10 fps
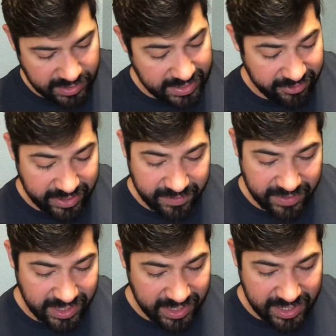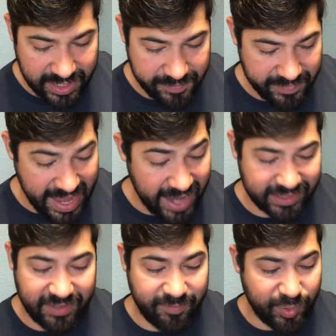Get rid of the
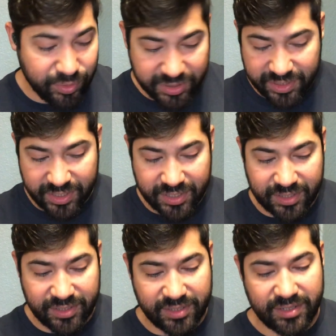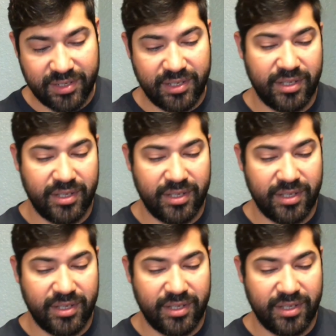active boosters.